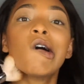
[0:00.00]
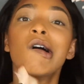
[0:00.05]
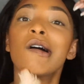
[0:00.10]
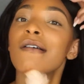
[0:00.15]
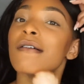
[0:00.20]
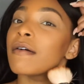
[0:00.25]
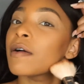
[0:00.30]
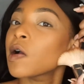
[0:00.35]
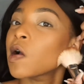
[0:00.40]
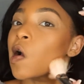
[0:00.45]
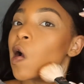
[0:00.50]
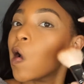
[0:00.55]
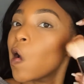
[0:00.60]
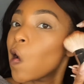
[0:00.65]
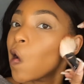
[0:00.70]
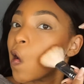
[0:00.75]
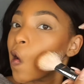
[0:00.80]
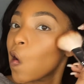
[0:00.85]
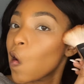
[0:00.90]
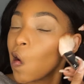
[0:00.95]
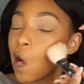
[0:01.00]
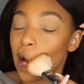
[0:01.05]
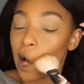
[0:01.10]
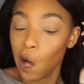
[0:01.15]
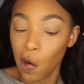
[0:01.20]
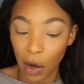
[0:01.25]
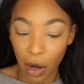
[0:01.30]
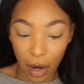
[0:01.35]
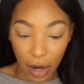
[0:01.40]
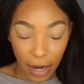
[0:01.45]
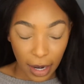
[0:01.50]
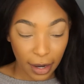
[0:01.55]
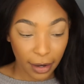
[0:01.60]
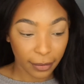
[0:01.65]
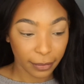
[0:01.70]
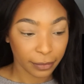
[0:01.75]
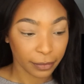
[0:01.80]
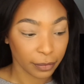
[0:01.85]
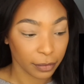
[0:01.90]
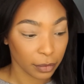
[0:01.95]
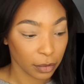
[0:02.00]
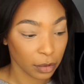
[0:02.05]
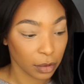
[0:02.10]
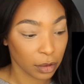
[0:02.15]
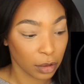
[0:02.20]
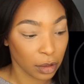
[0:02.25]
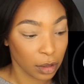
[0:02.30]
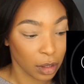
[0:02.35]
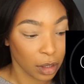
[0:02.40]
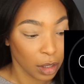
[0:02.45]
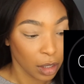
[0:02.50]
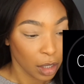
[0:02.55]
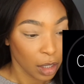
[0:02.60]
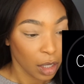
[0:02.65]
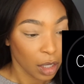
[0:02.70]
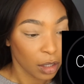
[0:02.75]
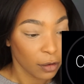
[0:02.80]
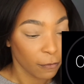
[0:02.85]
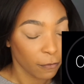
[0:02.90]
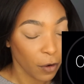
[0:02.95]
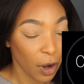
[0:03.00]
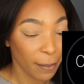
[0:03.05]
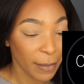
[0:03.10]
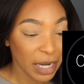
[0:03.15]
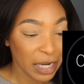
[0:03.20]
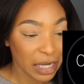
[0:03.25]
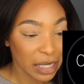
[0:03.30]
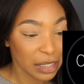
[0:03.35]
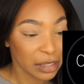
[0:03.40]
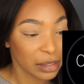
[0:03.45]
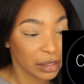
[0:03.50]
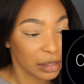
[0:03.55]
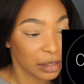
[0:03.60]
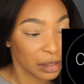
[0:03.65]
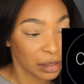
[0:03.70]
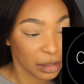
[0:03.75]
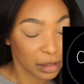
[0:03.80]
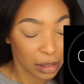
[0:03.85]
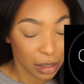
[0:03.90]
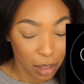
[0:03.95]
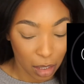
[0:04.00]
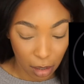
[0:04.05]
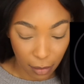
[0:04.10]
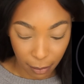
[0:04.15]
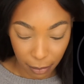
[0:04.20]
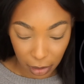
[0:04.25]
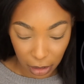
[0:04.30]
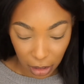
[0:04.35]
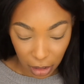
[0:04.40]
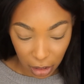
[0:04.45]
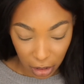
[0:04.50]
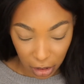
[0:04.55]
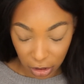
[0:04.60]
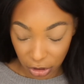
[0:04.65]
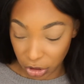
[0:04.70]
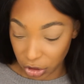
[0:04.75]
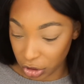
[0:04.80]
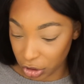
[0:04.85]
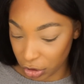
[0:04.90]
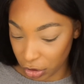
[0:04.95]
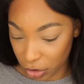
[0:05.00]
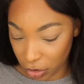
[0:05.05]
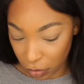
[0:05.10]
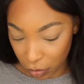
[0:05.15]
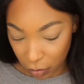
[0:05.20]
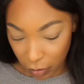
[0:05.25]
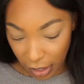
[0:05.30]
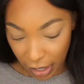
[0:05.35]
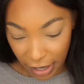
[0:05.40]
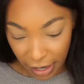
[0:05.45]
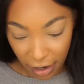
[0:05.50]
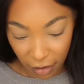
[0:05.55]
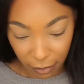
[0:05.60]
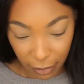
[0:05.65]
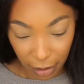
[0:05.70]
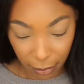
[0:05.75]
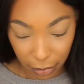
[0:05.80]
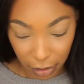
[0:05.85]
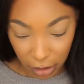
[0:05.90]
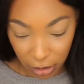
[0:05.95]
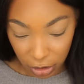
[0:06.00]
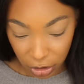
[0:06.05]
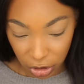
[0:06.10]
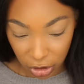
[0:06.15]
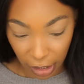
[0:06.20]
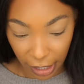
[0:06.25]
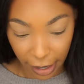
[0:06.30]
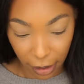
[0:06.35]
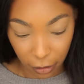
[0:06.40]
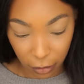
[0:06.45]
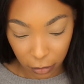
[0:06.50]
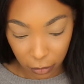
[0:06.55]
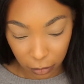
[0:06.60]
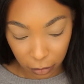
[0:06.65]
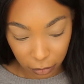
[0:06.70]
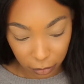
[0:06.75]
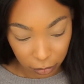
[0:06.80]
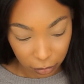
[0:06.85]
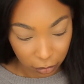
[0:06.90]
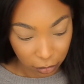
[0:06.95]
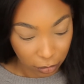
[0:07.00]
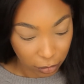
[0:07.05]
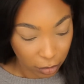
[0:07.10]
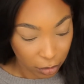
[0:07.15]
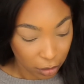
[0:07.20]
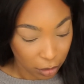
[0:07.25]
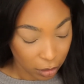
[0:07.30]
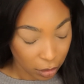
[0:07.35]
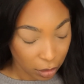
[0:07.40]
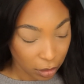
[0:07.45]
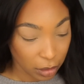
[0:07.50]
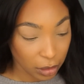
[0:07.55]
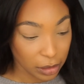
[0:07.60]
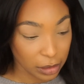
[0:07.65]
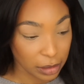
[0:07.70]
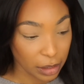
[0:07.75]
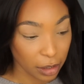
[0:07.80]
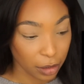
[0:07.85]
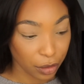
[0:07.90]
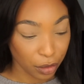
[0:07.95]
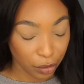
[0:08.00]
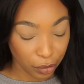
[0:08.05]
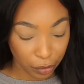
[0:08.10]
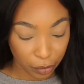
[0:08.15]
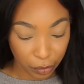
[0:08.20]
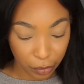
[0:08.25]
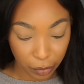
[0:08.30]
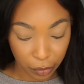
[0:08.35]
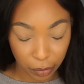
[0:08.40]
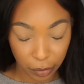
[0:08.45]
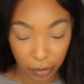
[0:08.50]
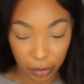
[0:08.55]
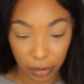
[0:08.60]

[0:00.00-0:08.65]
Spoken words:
Okay. All right. 4 minutes. Blush. Do I have my blush out? Yes, I do.